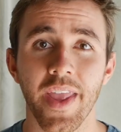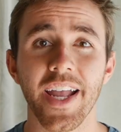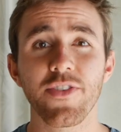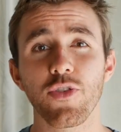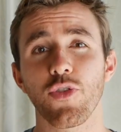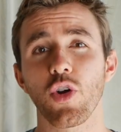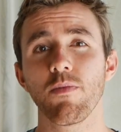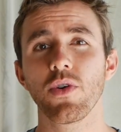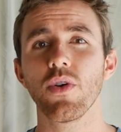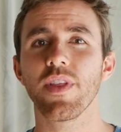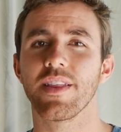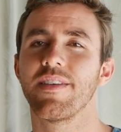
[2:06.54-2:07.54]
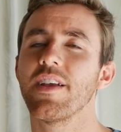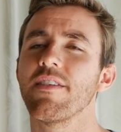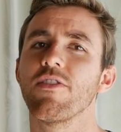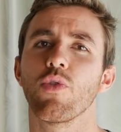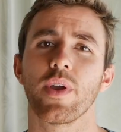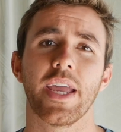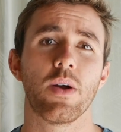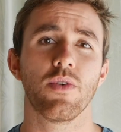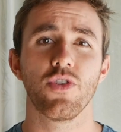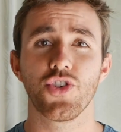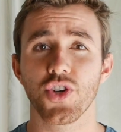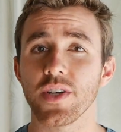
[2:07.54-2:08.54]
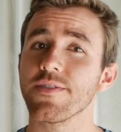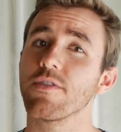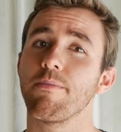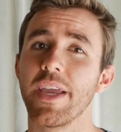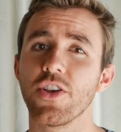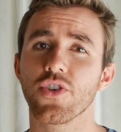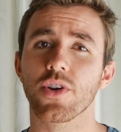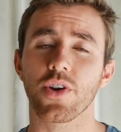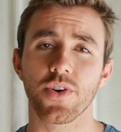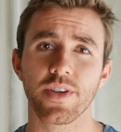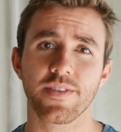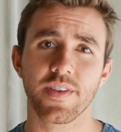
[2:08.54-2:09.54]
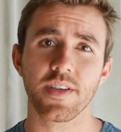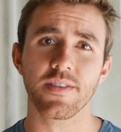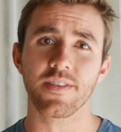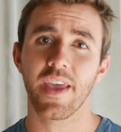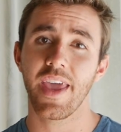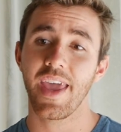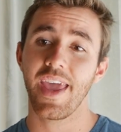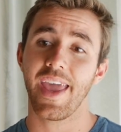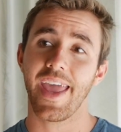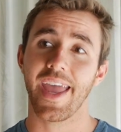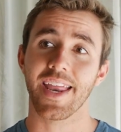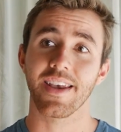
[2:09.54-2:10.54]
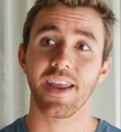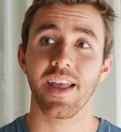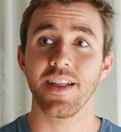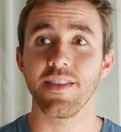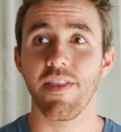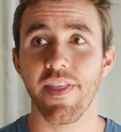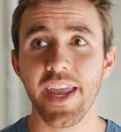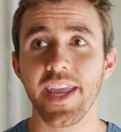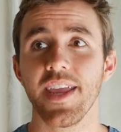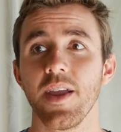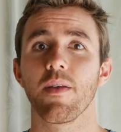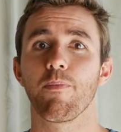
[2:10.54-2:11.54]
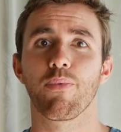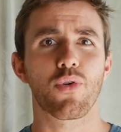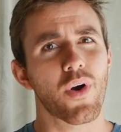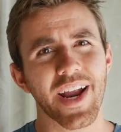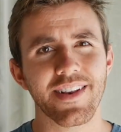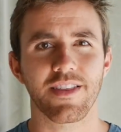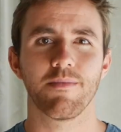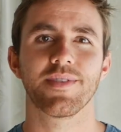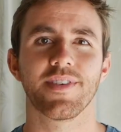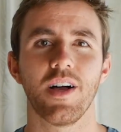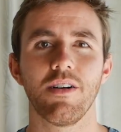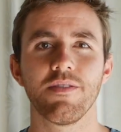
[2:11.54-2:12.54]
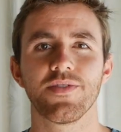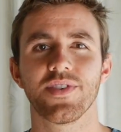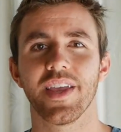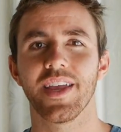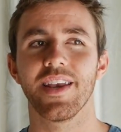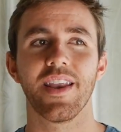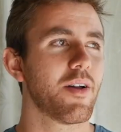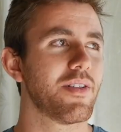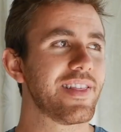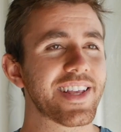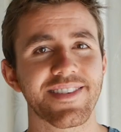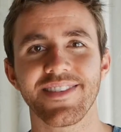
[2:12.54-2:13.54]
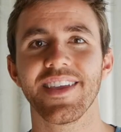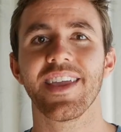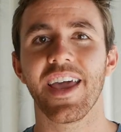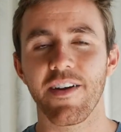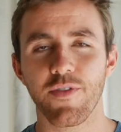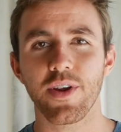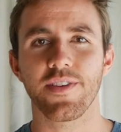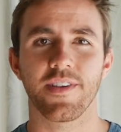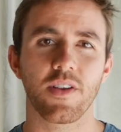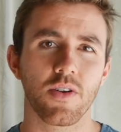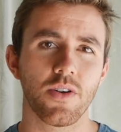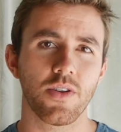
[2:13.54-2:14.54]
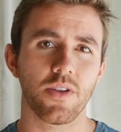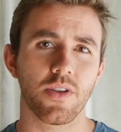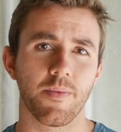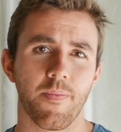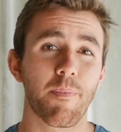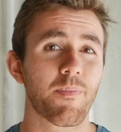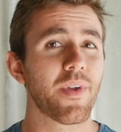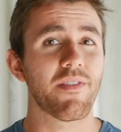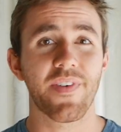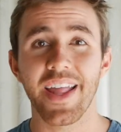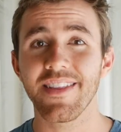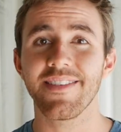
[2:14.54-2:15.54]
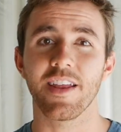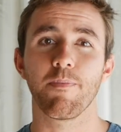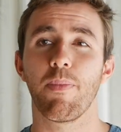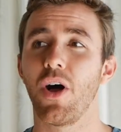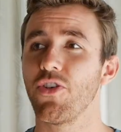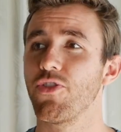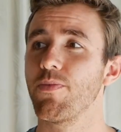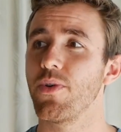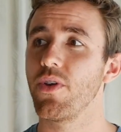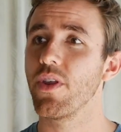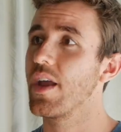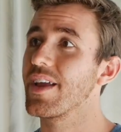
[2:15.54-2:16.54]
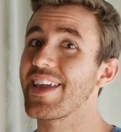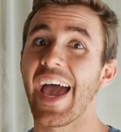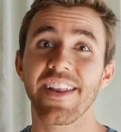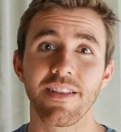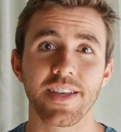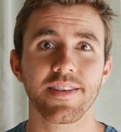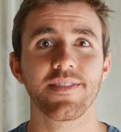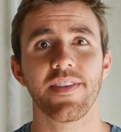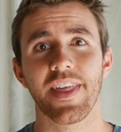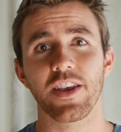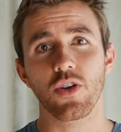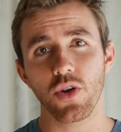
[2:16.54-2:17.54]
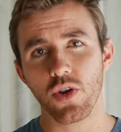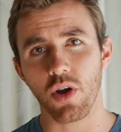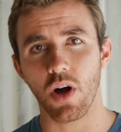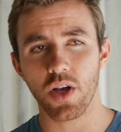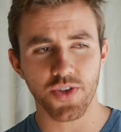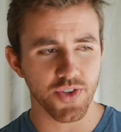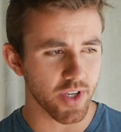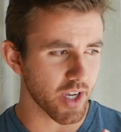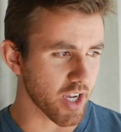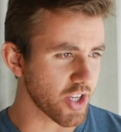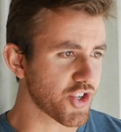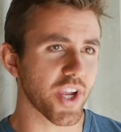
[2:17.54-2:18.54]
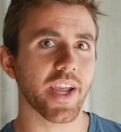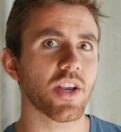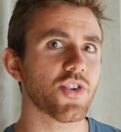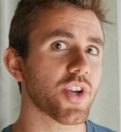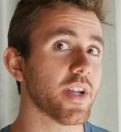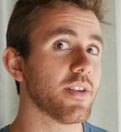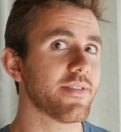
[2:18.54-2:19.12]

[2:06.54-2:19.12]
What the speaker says: It's a terminal that takes into account just the major currencies, and they pride themselves in listing every single event and possible catalyst that could cause a change in